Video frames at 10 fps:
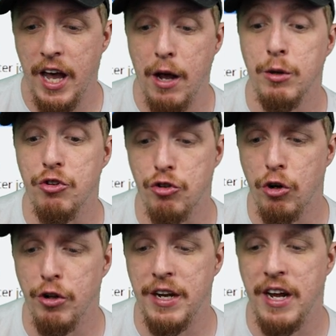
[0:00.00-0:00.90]
And when
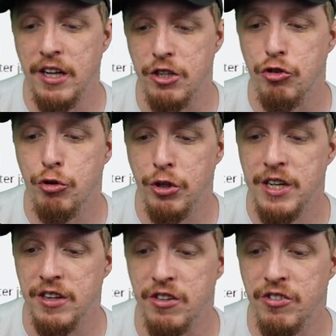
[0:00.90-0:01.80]
Joel and Ellie truly
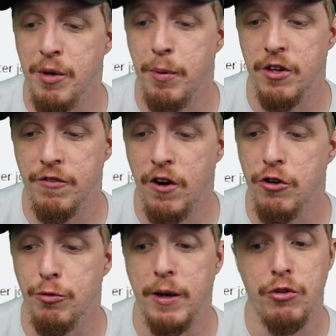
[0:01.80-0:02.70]
get the slip on their
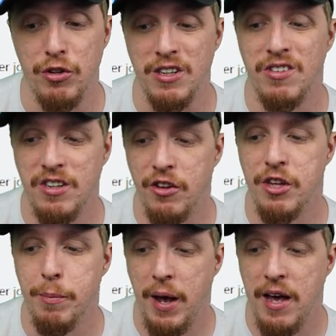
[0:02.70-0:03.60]
foes by using a
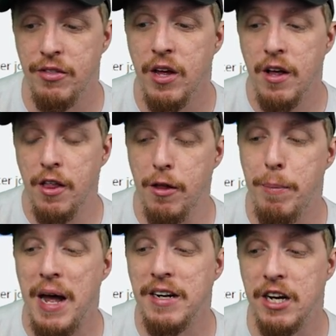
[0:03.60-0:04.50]
stealthy path, the
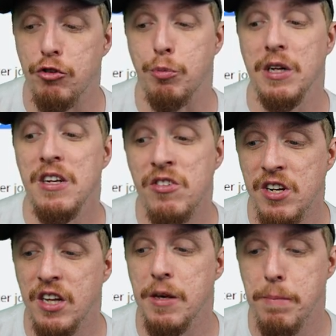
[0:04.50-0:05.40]
bad guys realistically
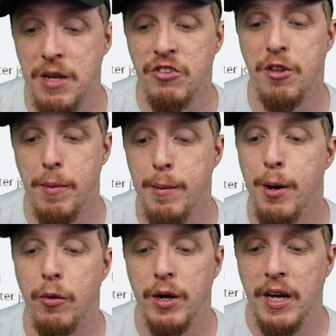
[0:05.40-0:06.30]
Miss missed the
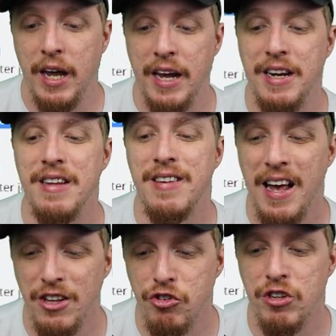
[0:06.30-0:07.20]
memo and
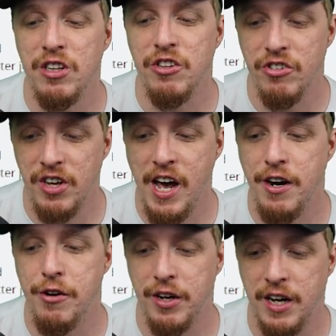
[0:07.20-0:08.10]
intelligently
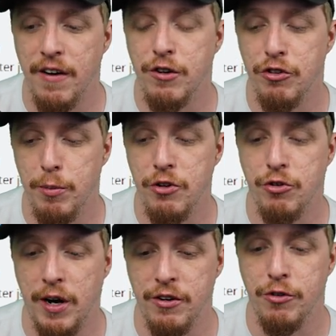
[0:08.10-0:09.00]
scatter to cover as
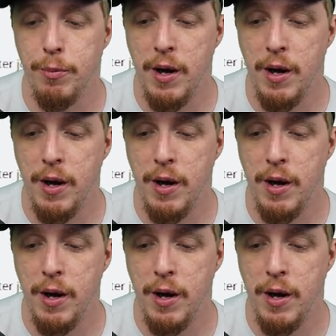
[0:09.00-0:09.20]
much ground as